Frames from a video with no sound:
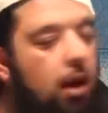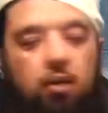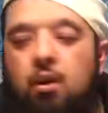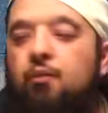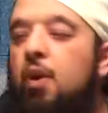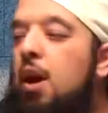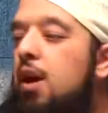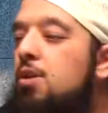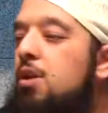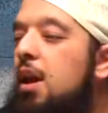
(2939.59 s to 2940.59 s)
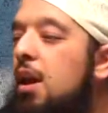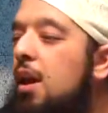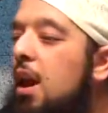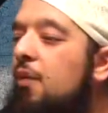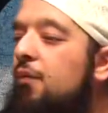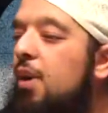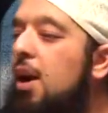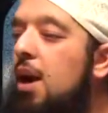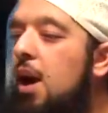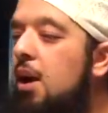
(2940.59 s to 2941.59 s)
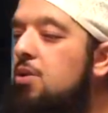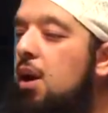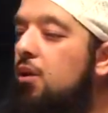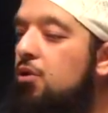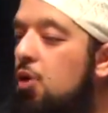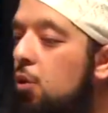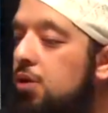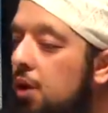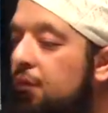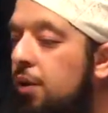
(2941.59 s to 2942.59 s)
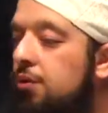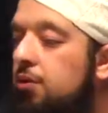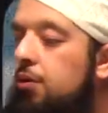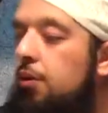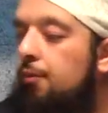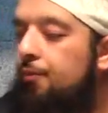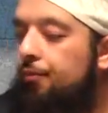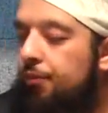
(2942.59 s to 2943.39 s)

Because if the if, if there is no difference